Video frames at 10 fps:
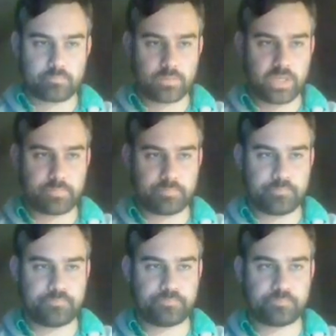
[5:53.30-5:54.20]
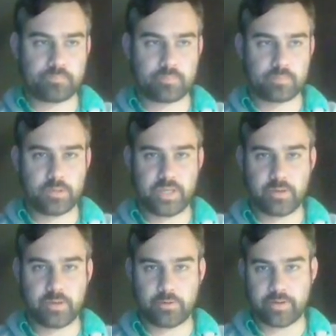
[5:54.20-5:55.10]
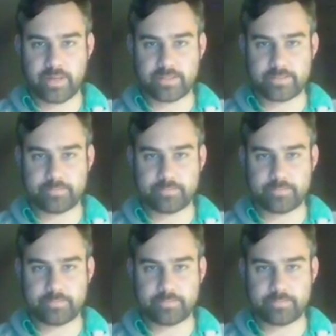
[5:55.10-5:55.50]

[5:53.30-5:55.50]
Yep. Yeah, great.